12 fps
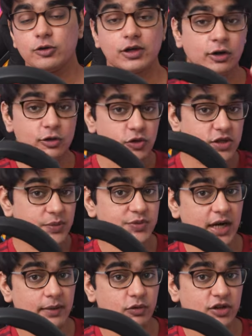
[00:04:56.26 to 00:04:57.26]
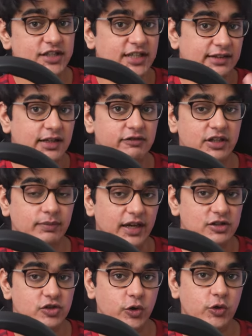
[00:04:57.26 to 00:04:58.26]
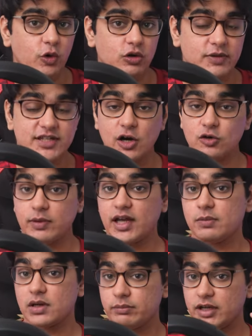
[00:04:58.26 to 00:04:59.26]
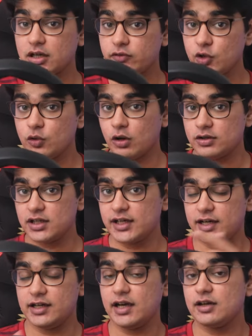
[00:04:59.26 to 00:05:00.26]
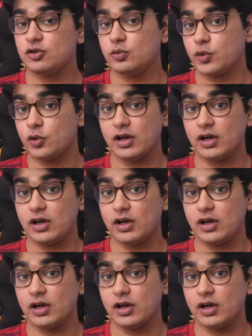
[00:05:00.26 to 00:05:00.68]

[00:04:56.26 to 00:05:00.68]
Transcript: You can also subscribe to the channel with bell so you don't miss out my upcoming review on the ADI2 Pro